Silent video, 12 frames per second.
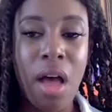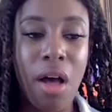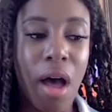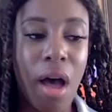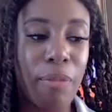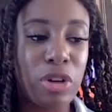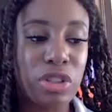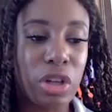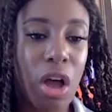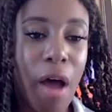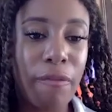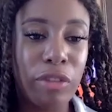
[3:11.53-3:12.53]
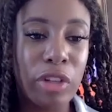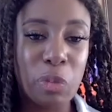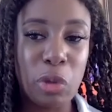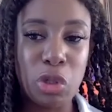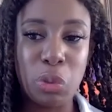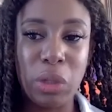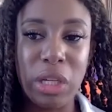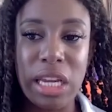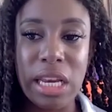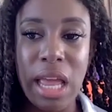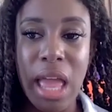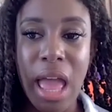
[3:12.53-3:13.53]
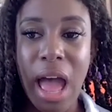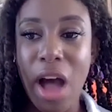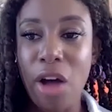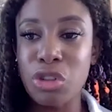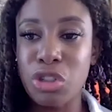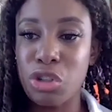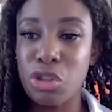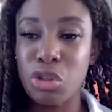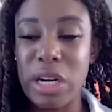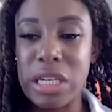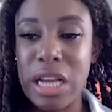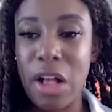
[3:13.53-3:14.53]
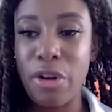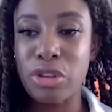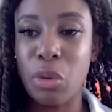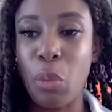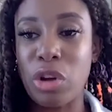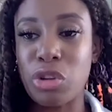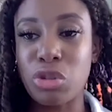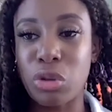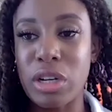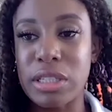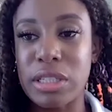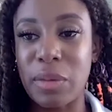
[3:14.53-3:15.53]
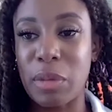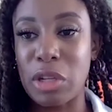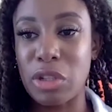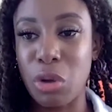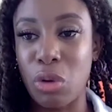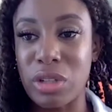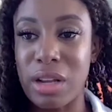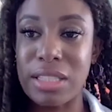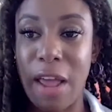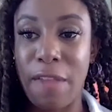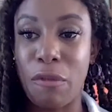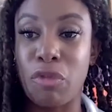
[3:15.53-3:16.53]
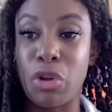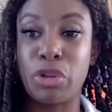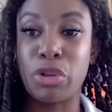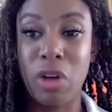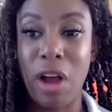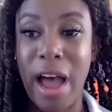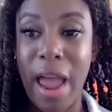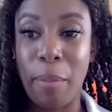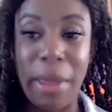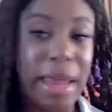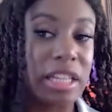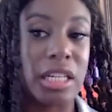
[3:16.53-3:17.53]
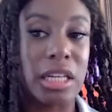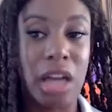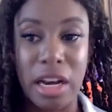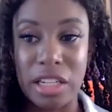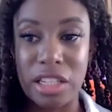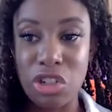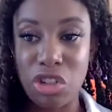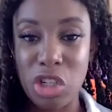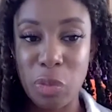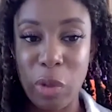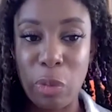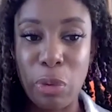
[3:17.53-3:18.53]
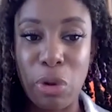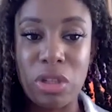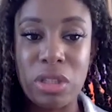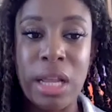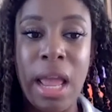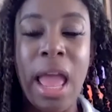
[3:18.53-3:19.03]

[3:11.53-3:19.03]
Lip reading: There's a conflict between elders and storytellers and what stories can be told outside of their tribe and to non-Indigenous peoples.